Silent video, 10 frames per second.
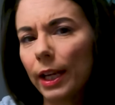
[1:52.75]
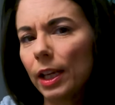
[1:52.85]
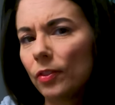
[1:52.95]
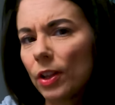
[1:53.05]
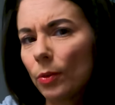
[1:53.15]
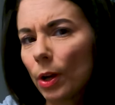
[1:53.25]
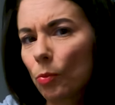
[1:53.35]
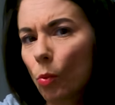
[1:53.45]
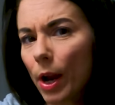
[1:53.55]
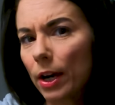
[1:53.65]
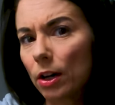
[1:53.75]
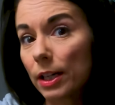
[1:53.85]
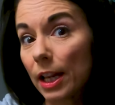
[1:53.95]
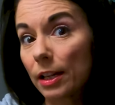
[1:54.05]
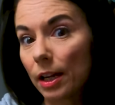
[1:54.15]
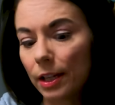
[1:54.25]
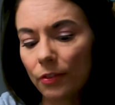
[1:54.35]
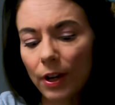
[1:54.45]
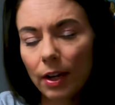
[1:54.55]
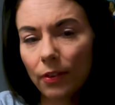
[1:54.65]
even though I wear an
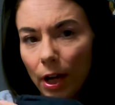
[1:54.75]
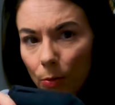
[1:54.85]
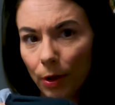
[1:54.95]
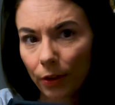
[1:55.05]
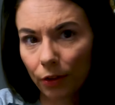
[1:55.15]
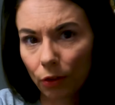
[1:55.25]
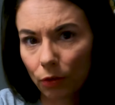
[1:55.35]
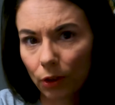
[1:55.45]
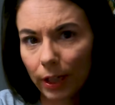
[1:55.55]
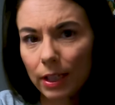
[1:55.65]
N95, I wear this over